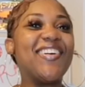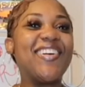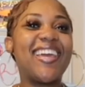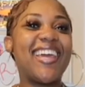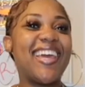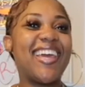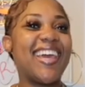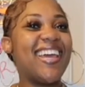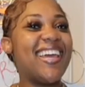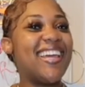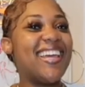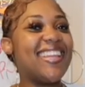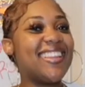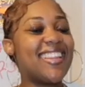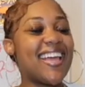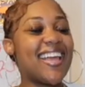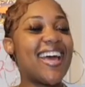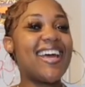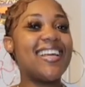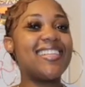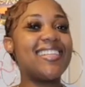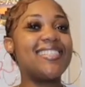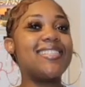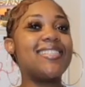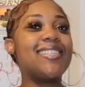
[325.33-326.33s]
Okay,
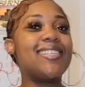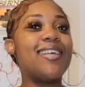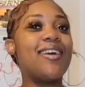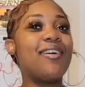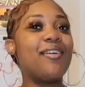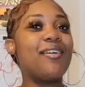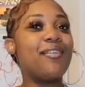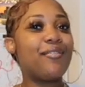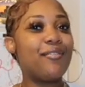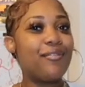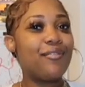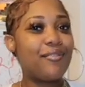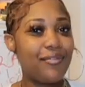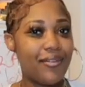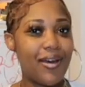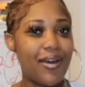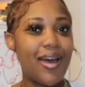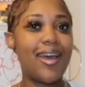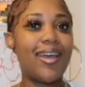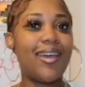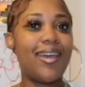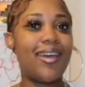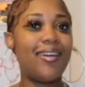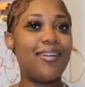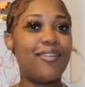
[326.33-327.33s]
that's
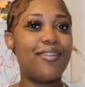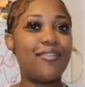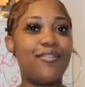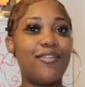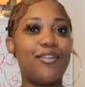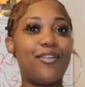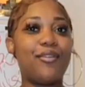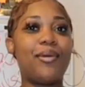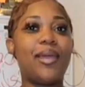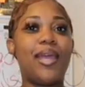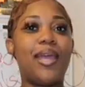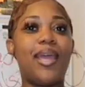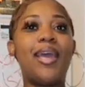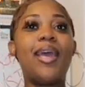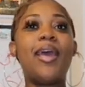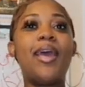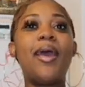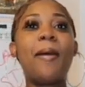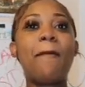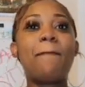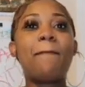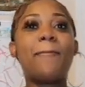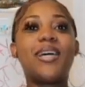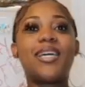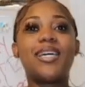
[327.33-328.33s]
fire for me.
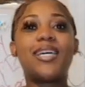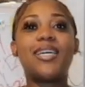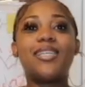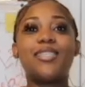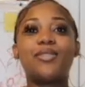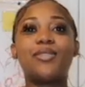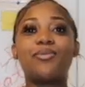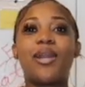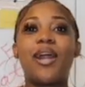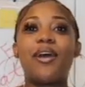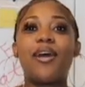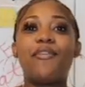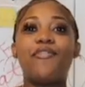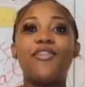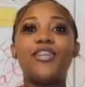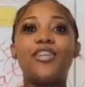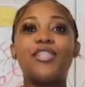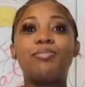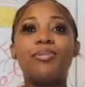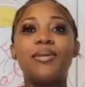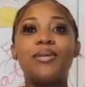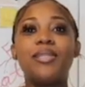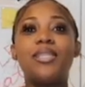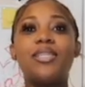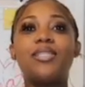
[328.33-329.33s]
Because when I
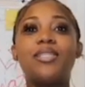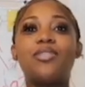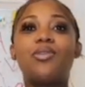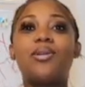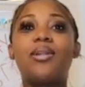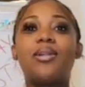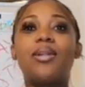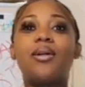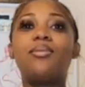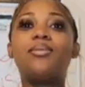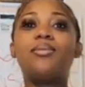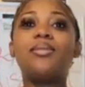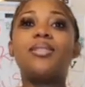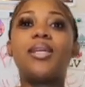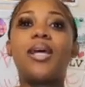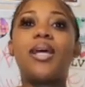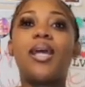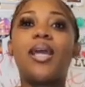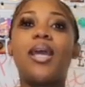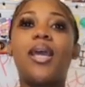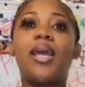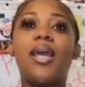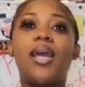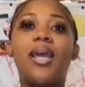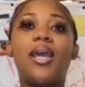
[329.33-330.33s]
first put these on, I was
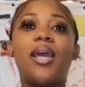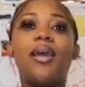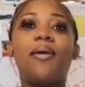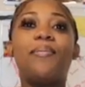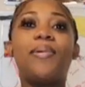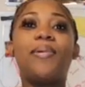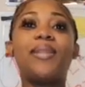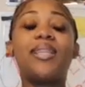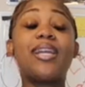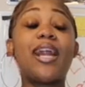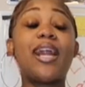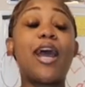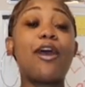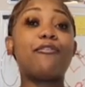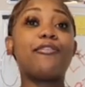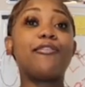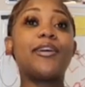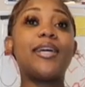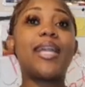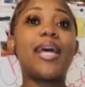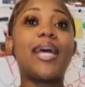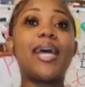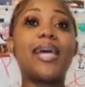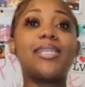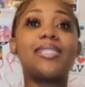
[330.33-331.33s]
like, eh. But then I
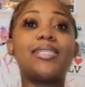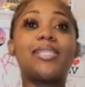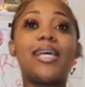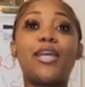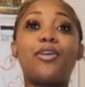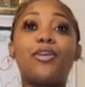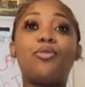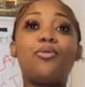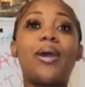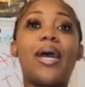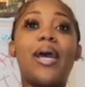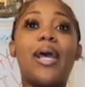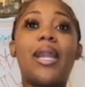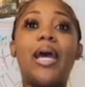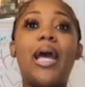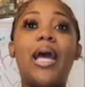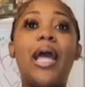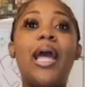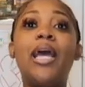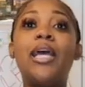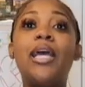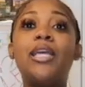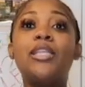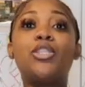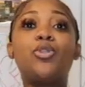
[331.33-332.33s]
realized, like, you gotta
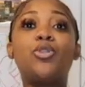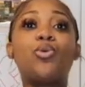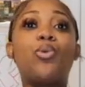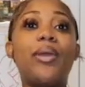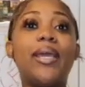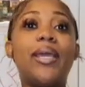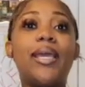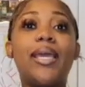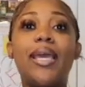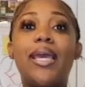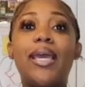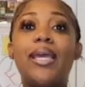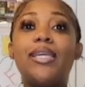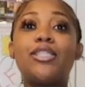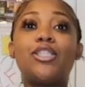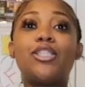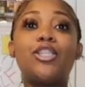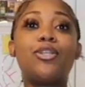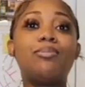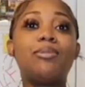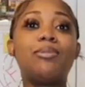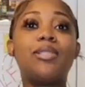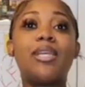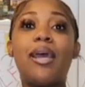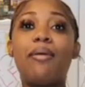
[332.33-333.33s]
tweak it
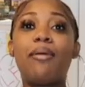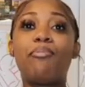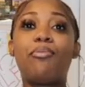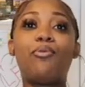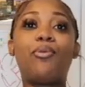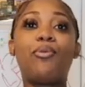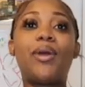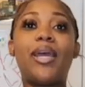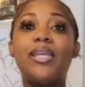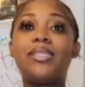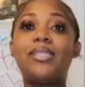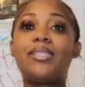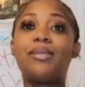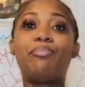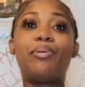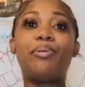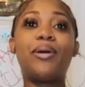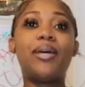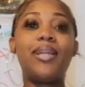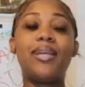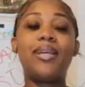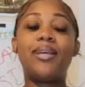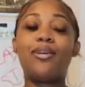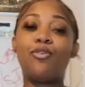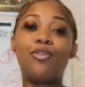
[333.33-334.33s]
certain type of way to
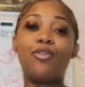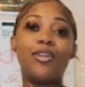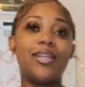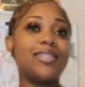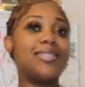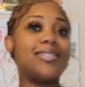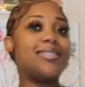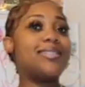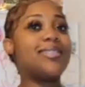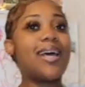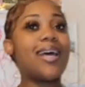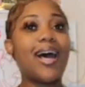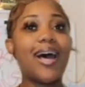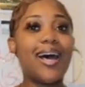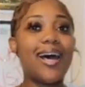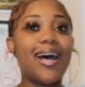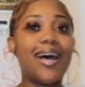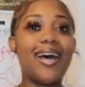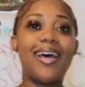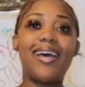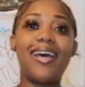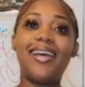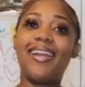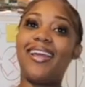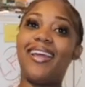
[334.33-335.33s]
put it on the
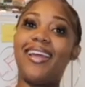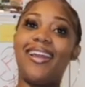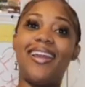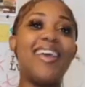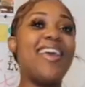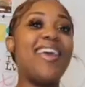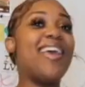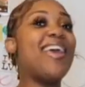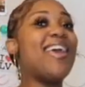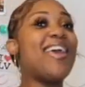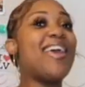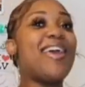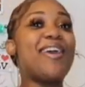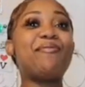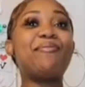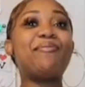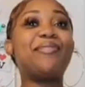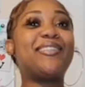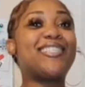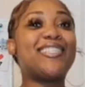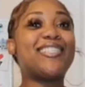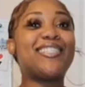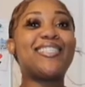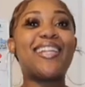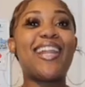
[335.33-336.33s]
side. And it
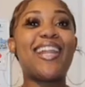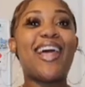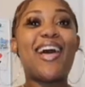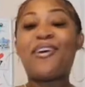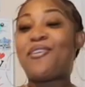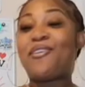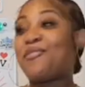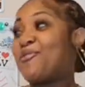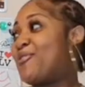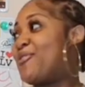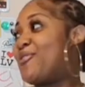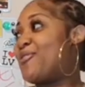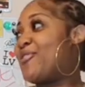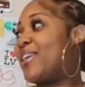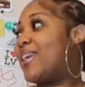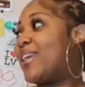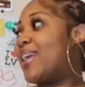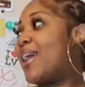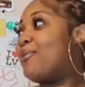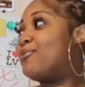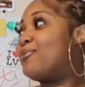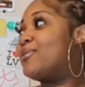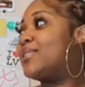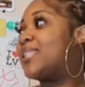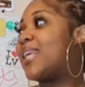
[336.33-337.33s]
was just a lot going on. And
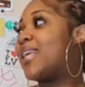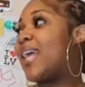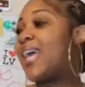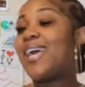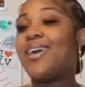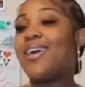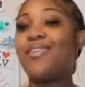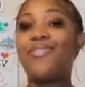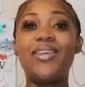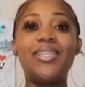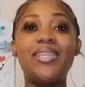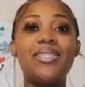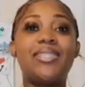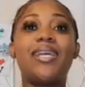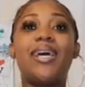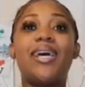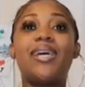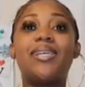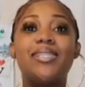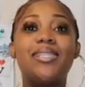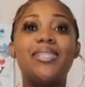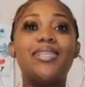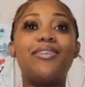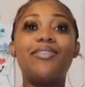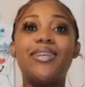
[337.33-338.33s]
I was like, if it's
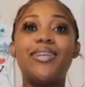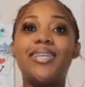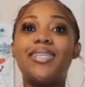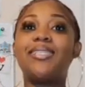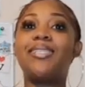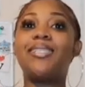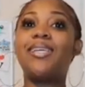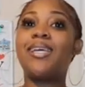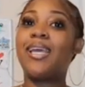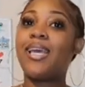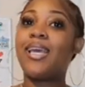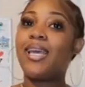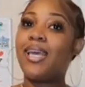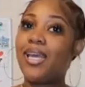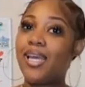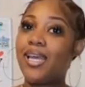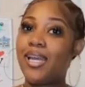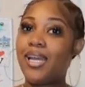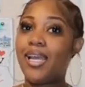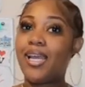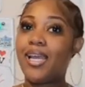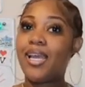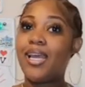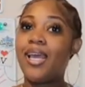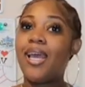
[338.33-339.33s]
that serious to get in
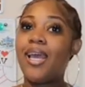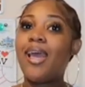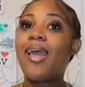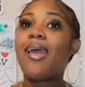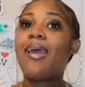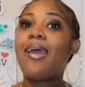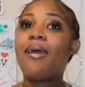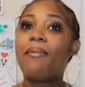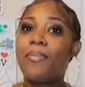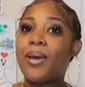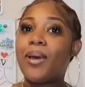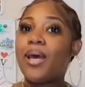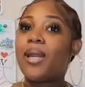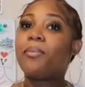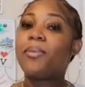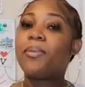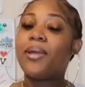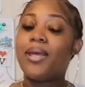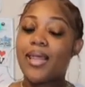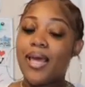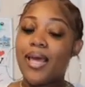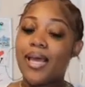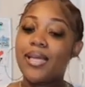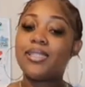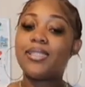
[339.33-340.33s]
it, it better
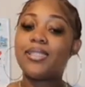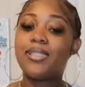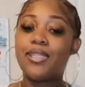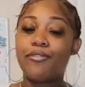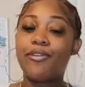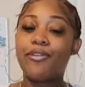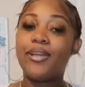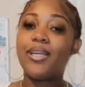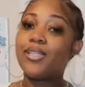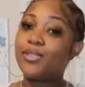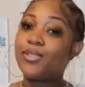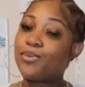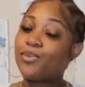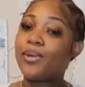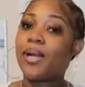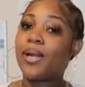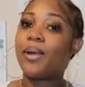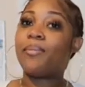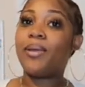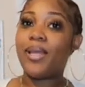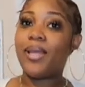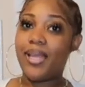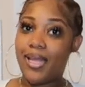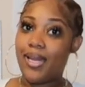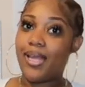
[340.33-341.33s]
be that serious when
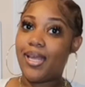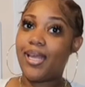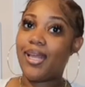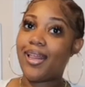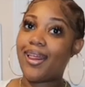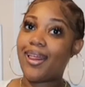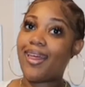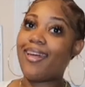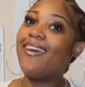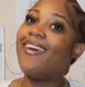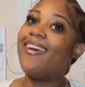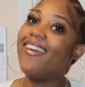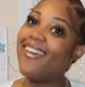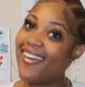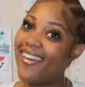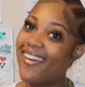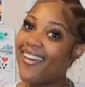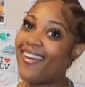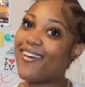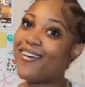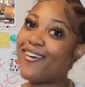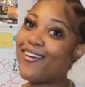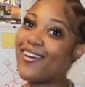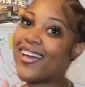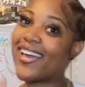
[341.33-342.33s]
I'm in it.
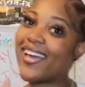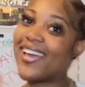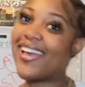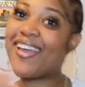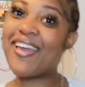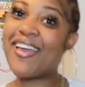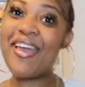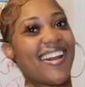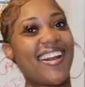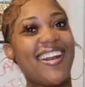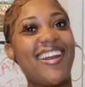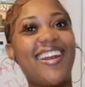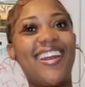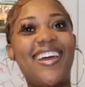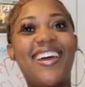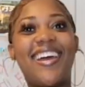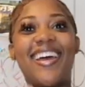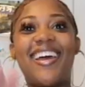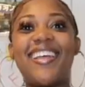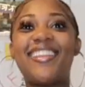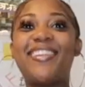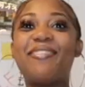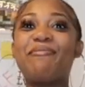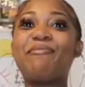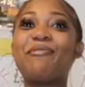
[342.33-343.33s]
Okay? Look
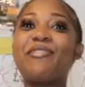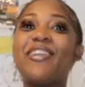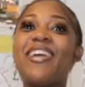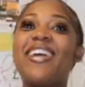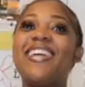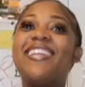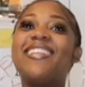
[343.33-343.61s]
at the booty.